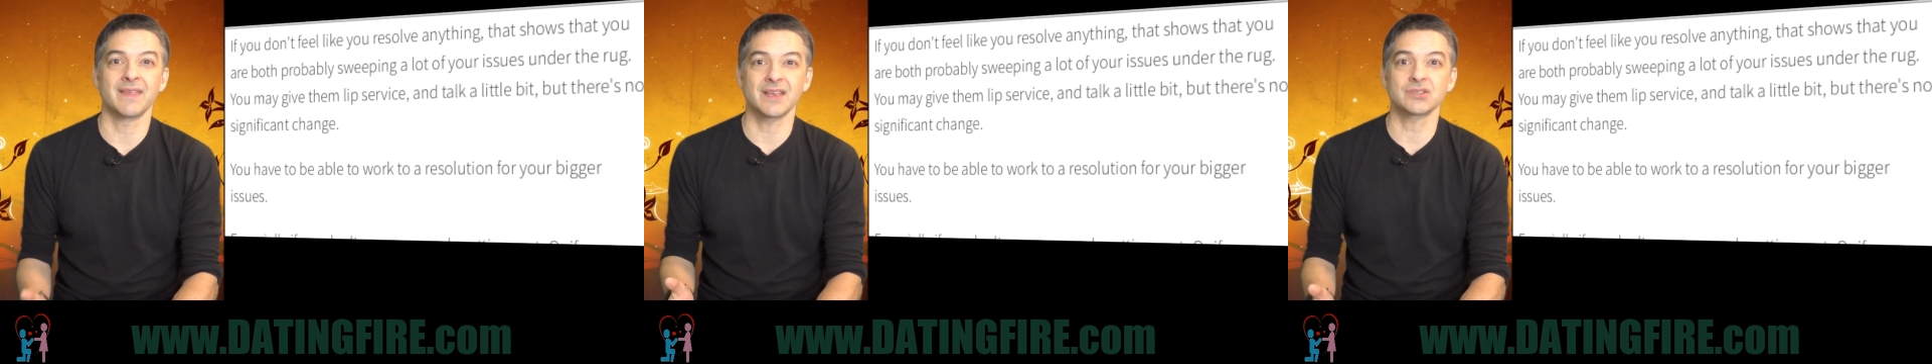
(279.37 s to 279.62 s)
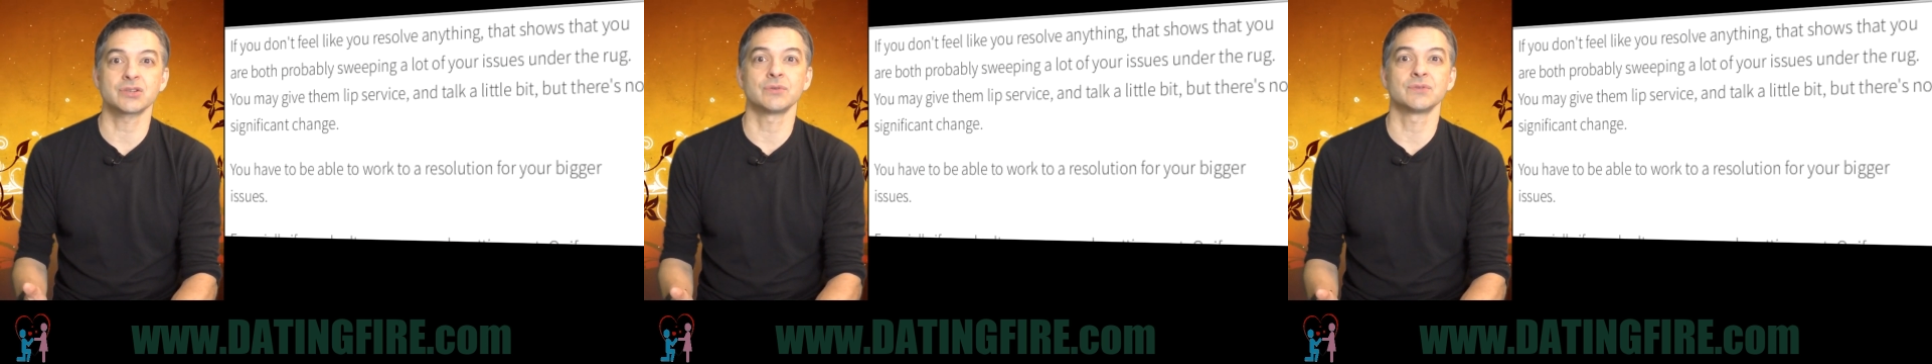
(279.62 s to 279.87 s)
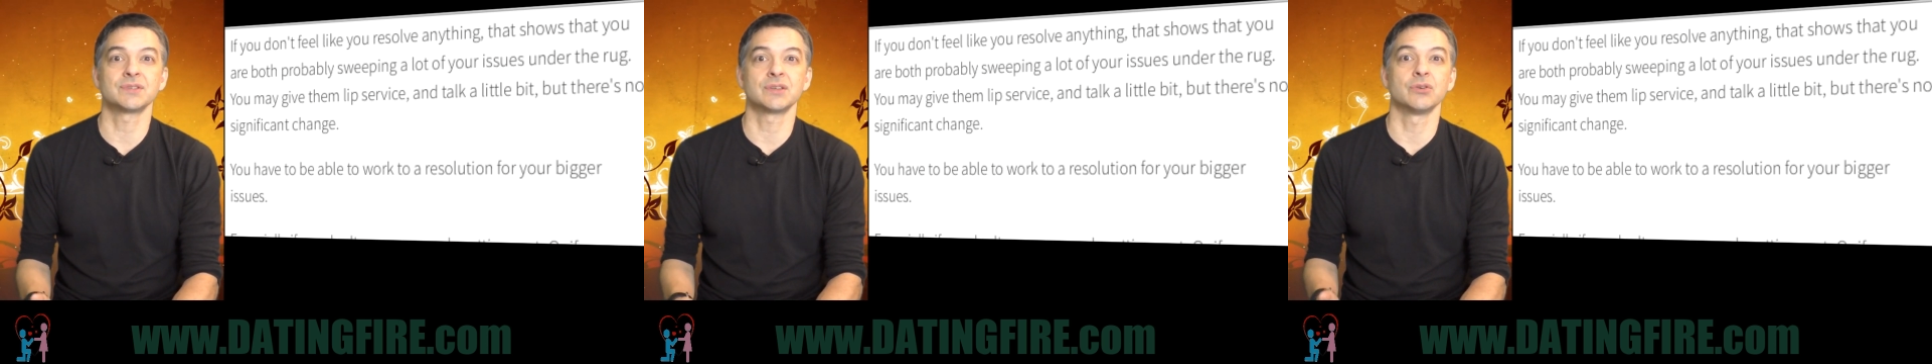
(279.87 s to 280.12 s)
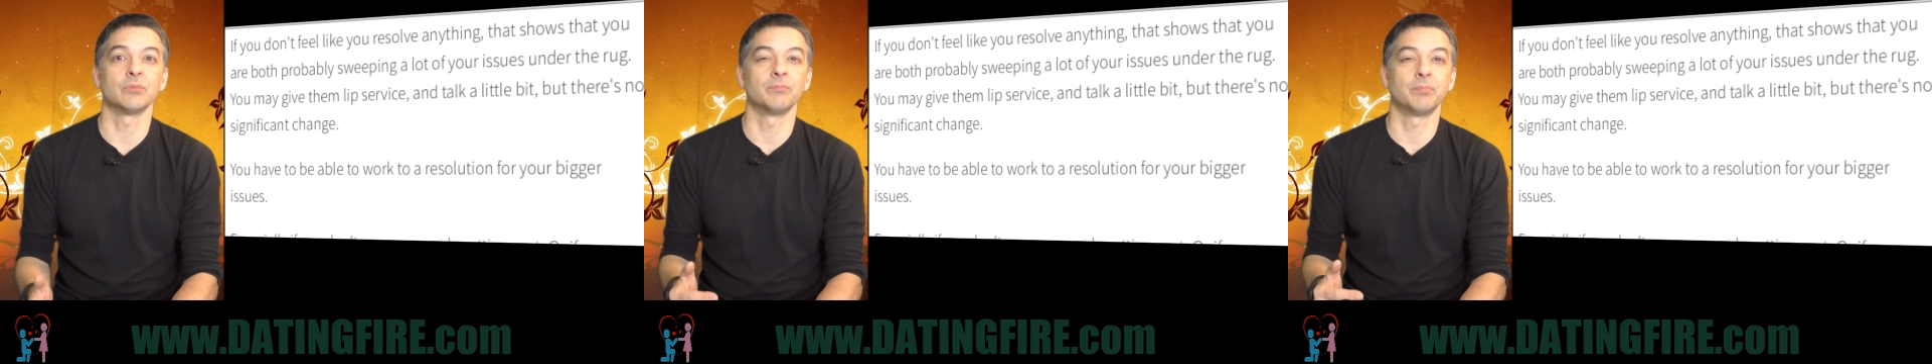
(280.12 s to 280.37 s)
that shows that
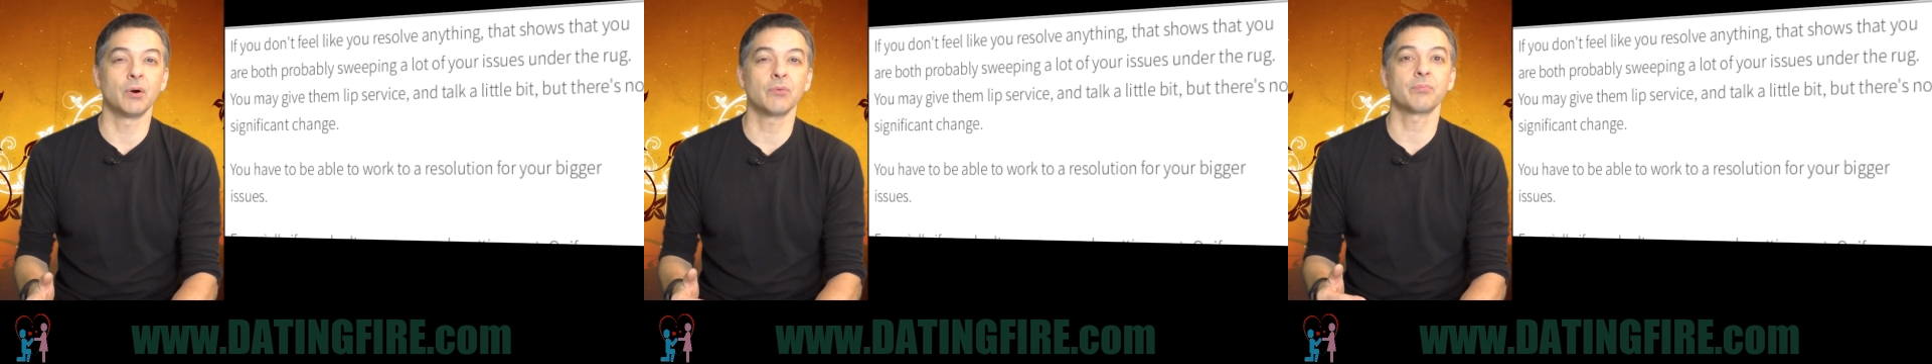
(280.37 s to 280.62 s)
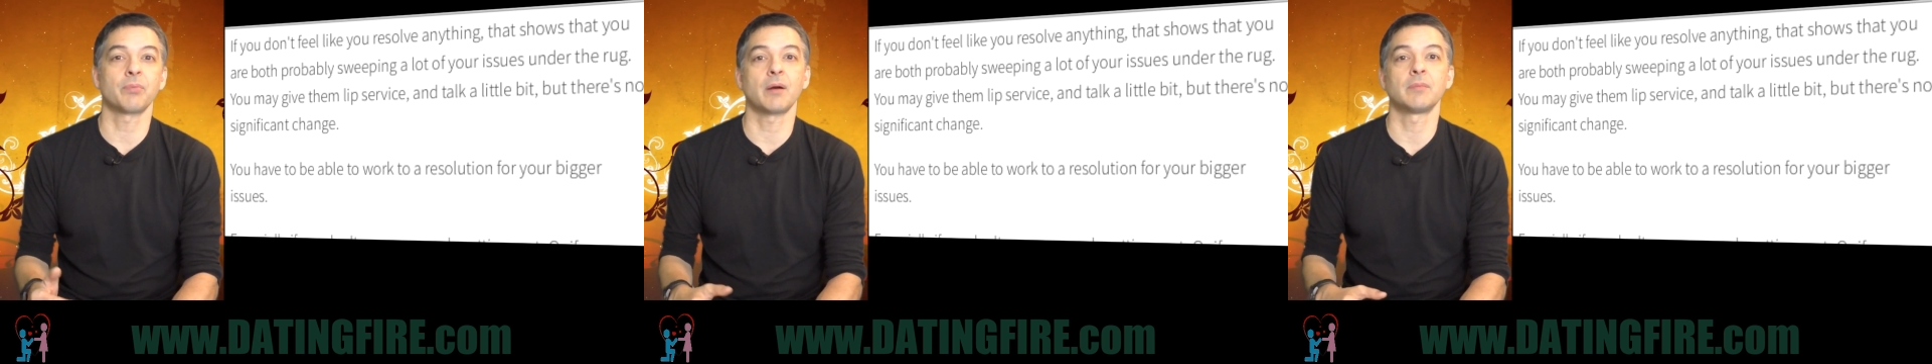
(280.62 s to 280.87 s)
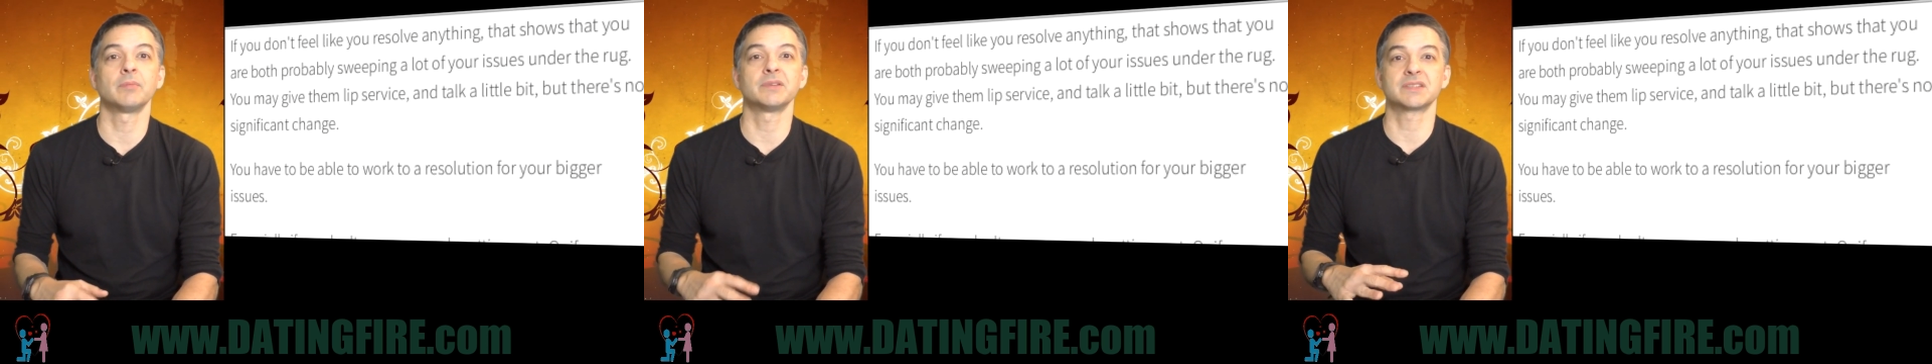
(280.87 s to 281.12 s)
you're both probably